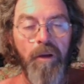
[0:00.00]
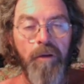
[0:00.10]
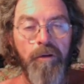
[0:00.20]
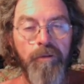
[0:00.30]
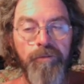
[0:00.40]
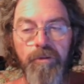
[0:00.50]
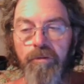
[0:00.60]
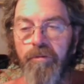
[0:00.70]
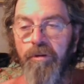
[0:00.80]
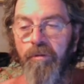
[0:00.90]
And if
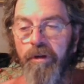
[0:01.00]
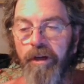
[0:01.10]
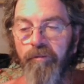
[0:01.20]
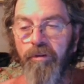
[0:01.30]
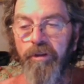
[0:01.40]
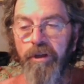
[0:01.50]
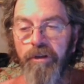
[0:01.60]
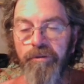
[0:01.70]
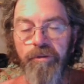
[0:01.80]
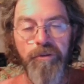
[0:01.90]
you don't have all the
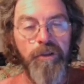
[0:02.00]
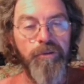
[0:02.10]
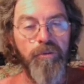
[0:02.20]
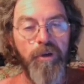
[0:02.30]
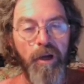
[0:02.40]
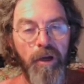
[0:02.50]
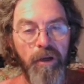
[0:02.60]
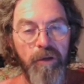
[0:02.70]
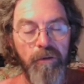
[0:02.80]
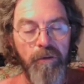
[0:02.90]
answers, that's
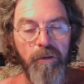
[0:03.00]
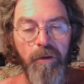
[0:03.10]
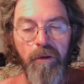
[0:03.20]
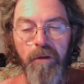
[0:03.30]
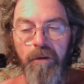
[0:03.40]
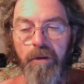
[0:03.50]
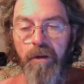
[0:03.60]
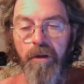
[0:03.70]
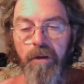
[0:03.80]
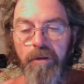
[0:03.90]
okay.
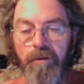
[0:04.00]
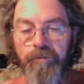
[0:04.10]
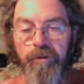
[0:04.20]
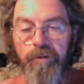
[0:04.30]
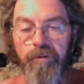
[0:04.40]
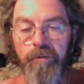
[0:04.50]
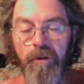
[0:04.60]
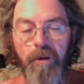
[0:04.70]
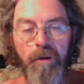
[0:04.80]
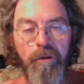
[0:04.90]
Don't feel
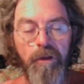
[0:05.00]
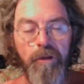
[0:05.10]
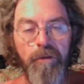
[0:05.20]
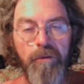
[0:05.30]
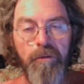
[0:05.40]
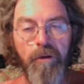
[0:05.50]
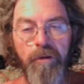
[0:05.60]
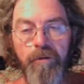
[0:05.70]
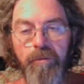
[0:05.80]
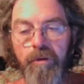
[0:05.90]
like you're
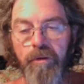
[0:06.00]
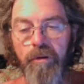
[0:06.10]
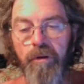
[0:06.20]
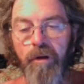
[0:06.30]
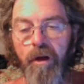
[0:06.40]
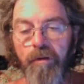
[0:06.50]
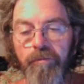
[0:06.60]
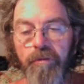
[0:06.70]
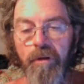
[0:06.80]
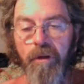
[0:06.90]
not doing enough.
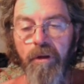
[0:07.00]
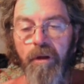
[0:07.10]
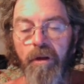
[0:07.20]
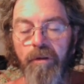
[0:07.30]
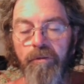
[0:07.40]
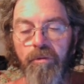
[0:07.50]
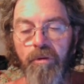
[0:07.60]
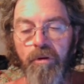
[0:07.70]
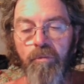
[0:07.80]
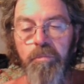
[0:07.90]
The
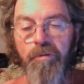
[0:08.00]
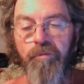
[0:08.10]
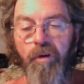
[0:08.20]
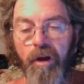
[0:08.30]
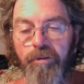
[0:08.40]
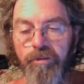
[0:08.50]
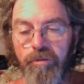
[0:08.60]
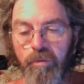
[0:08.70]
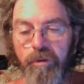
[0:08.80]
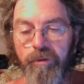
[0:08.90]
Lord will provide
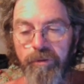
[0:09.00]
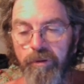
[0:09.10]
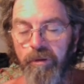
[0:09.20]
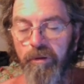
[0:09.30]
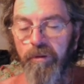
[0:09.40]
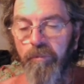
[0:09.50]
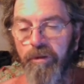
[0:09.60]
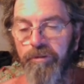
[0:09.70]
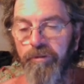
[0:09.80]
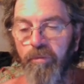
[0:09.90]
you with
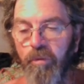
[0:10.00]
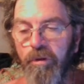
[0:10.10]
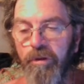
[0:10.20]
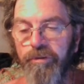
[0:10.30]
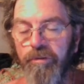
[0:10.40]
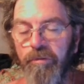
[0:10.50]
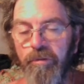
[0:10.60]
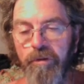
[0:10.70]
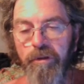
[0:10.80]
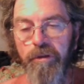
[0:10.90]
much of the words you
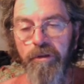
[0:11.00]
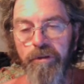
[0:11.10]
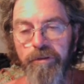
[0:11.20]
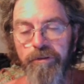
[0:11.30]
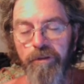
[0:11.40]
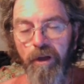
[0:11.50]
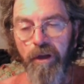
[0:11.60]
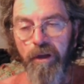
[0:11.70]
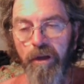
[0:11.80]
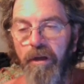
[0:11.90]
are needing to
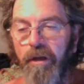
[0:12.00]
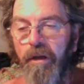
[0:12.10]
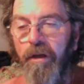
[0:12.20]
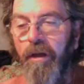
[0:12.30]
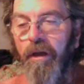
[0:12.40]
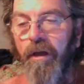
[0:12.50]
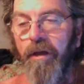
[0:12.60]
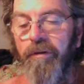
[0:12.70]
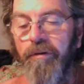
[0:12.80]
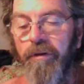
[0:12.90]
say.
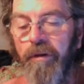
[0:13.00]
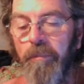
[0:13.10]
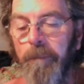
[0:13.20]
And